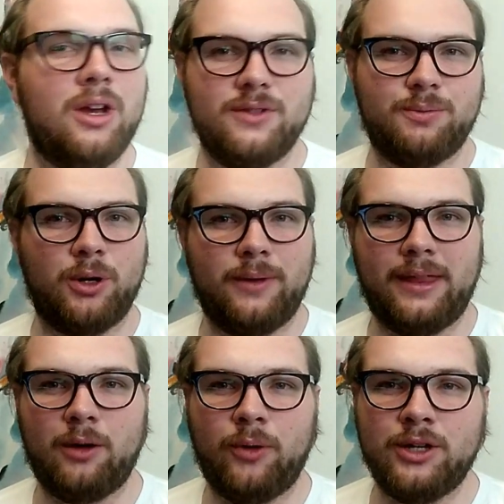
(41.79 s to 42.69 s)
Spoken about
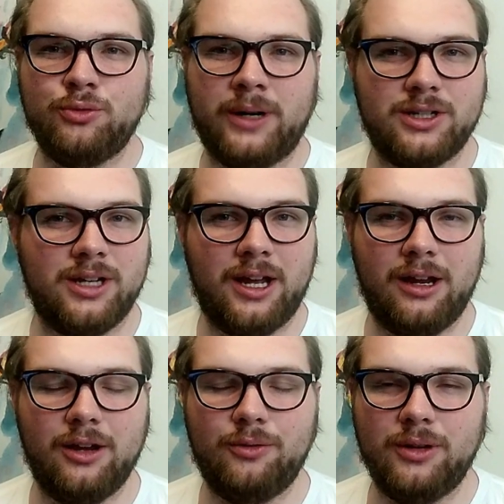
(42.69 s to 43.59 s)
that way too much
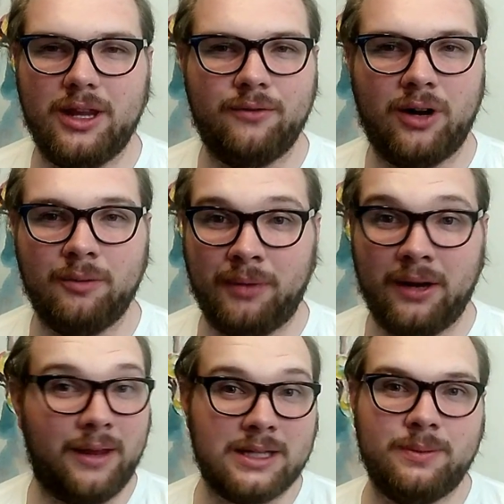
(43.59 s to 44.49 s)
today with everyone,
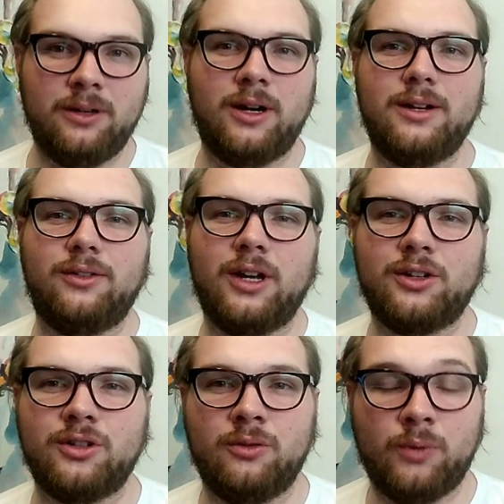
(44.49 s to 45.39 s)
but that's been great
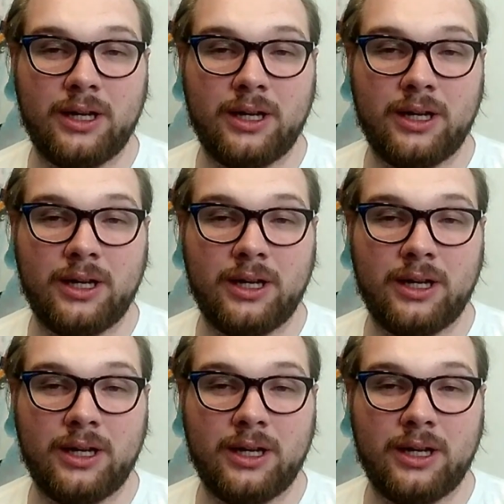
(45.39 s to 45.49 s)
discussion.